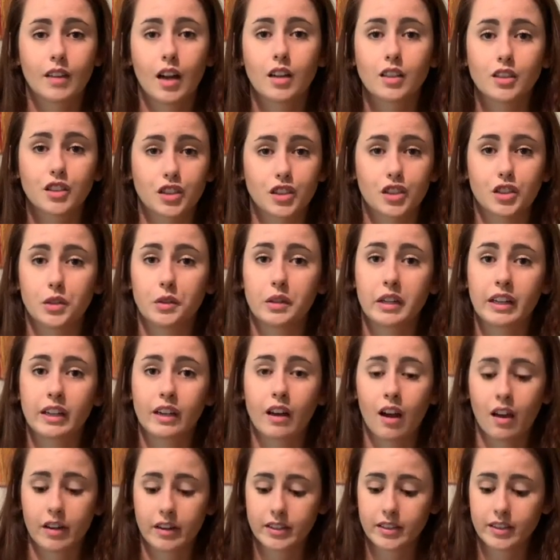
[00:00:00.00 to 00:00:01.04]
I'll just do it.
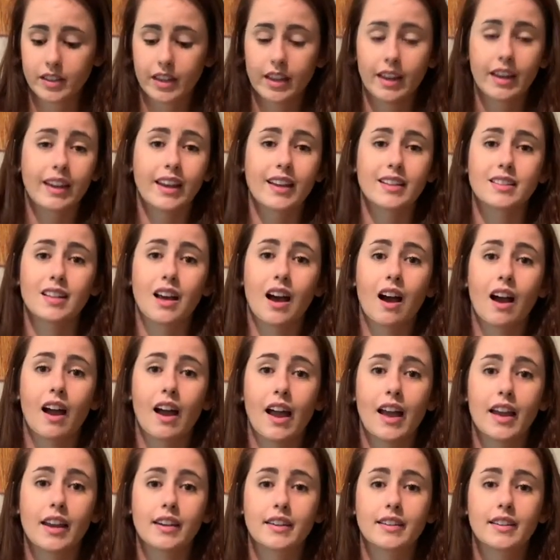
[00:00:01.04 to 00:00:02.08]
Honestly, it gets hot
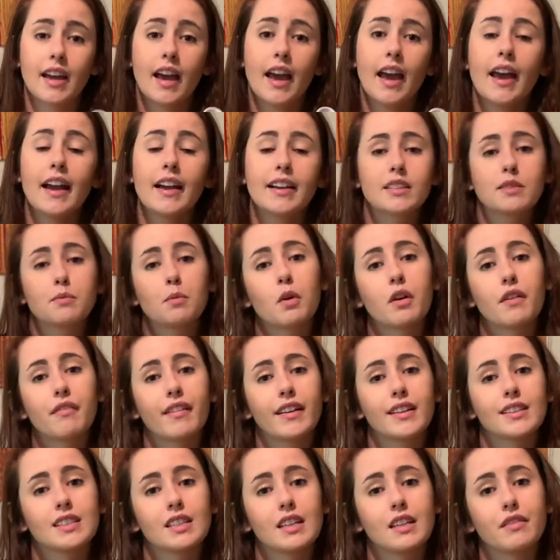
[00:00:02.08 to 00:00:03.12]
and it's more
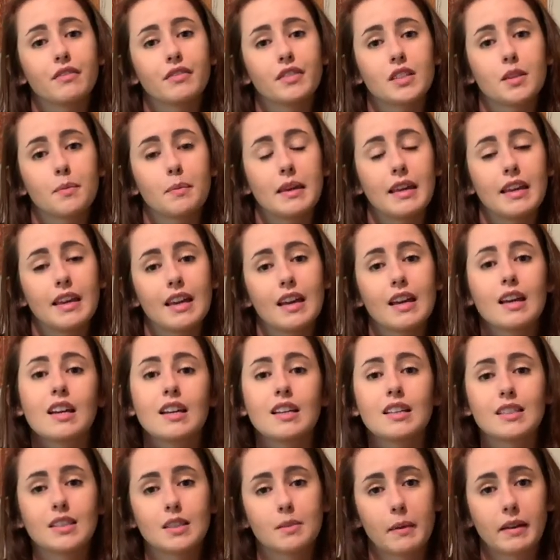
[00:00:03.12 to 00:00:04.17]
offensive to be
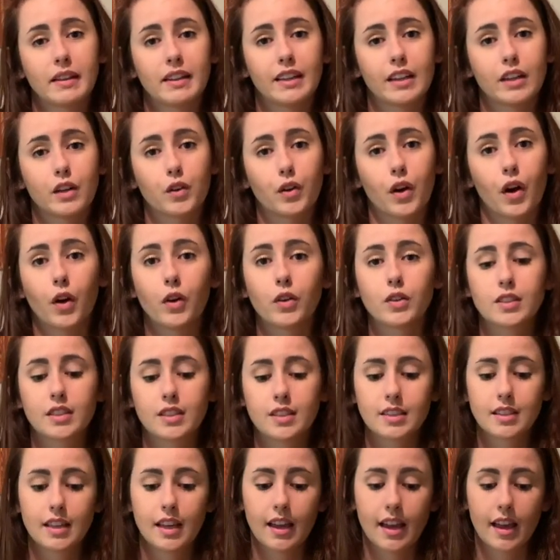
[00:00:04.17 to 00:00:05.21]
smelly and
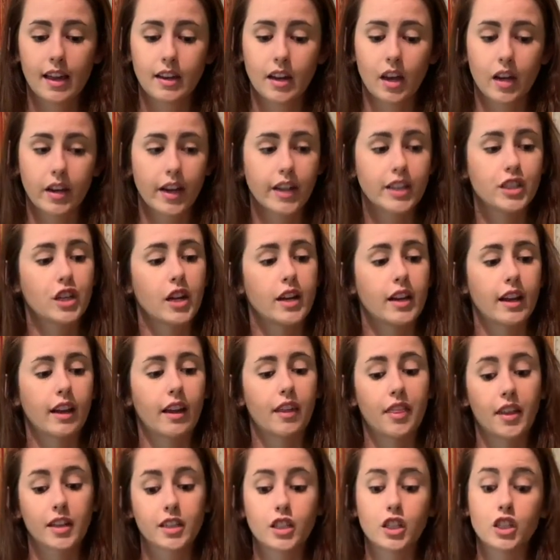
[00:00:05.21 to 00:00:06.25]
gross and
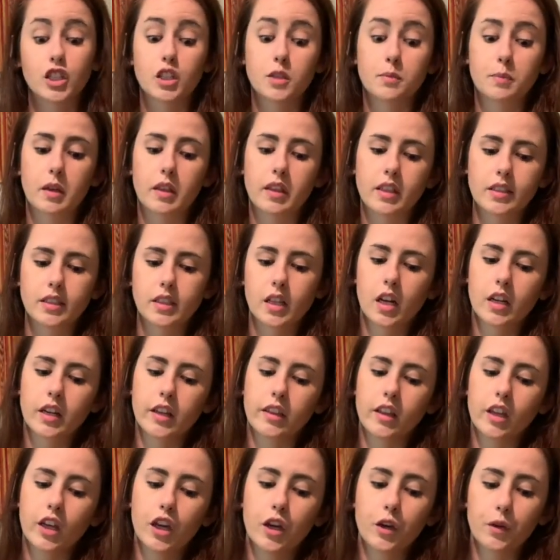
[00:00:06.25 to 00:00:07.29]
unhygienic than to just put this on
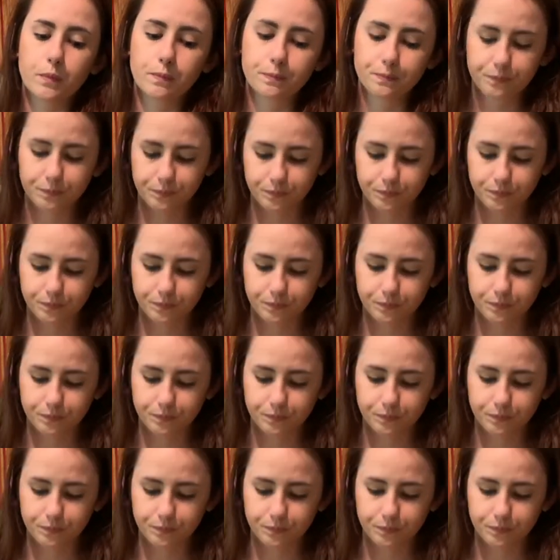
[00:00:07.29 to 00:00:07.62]
in the queue.